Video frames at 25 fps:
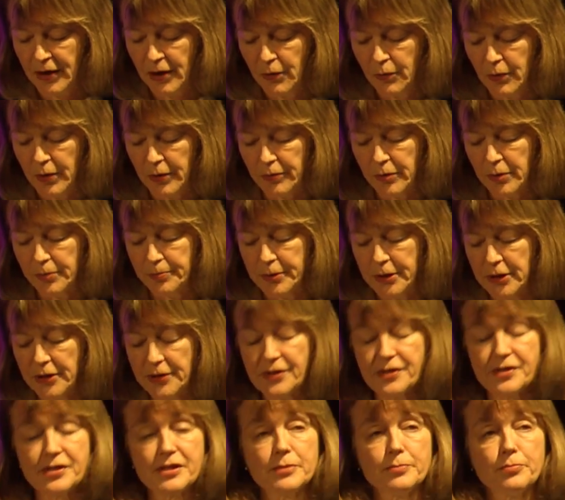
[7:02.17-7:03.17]
We will build
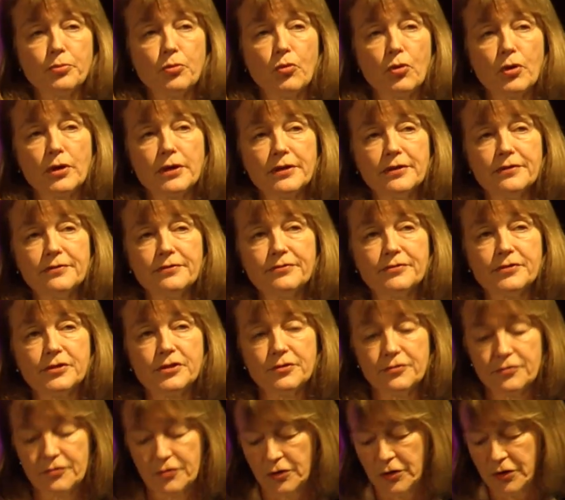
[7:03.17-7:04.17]
a supportive,
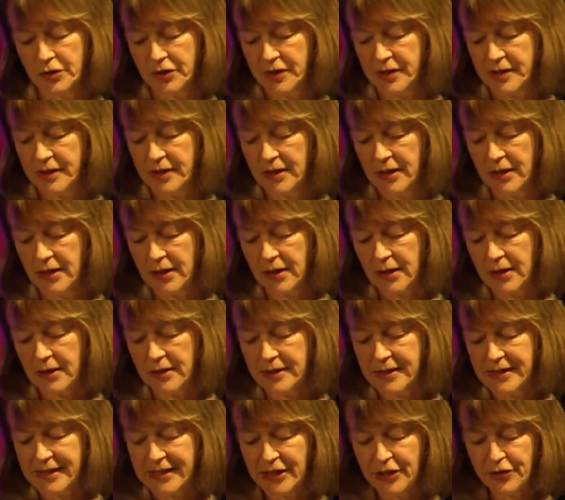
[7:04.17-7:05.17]
diverse,
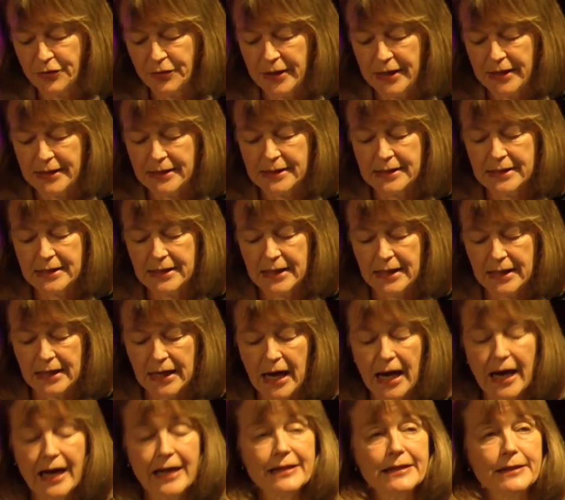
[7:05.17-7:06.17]
considerate, and
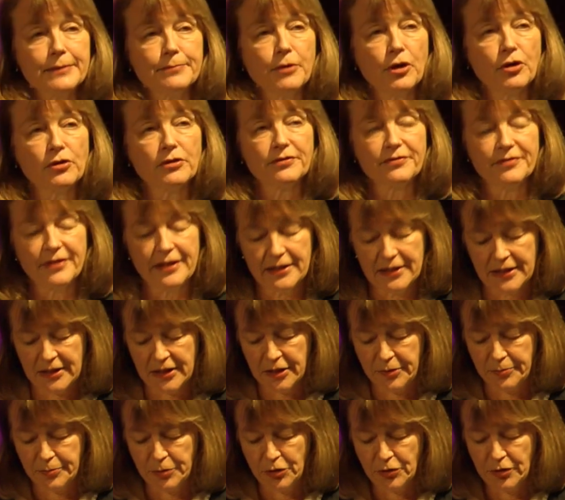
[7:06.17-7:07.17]
highly motivated
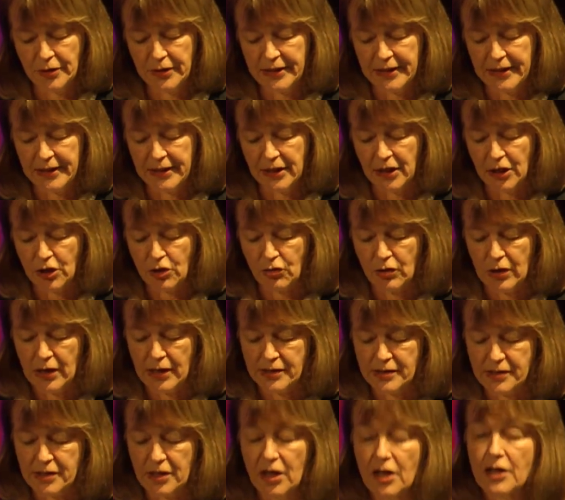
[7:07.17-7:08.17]
community
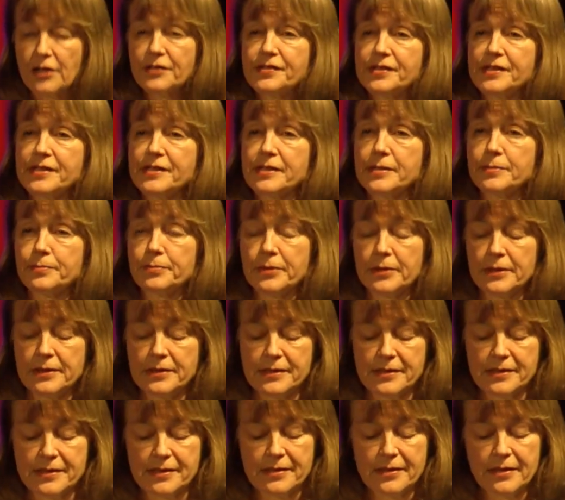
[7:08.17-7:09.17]
across all
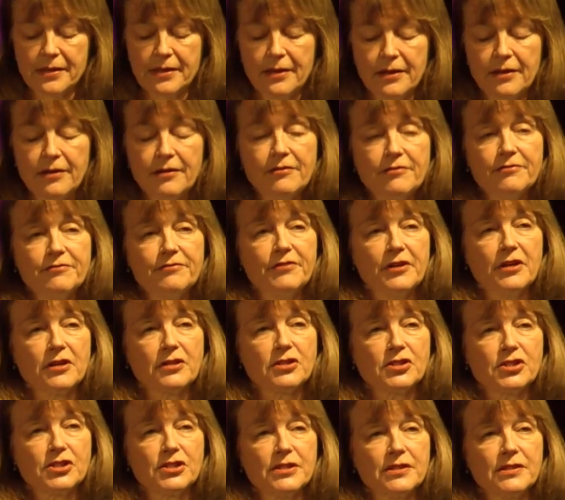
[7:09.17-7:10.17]
disciplines,
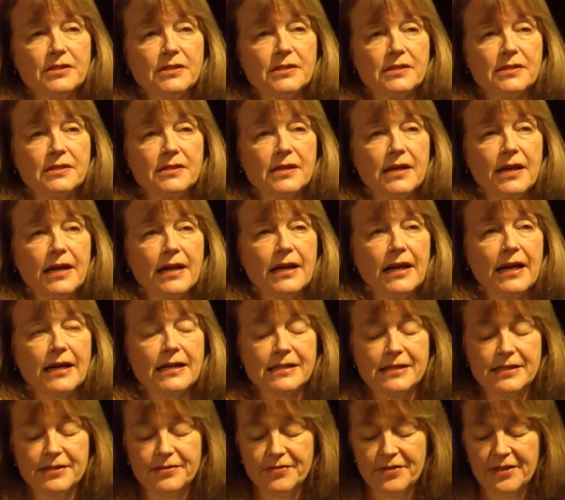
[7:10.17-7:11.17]
functions, and
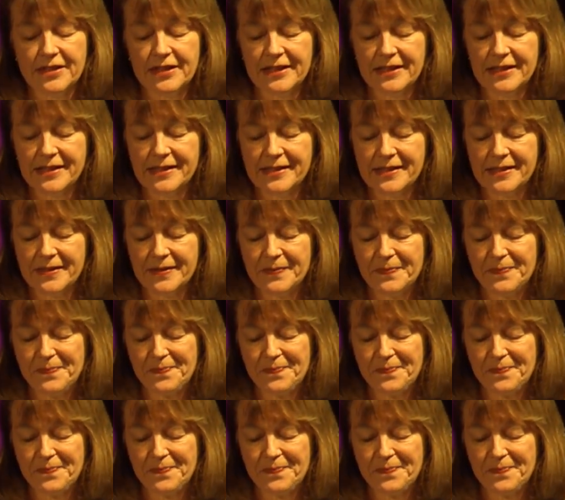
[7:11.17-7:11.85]
activities.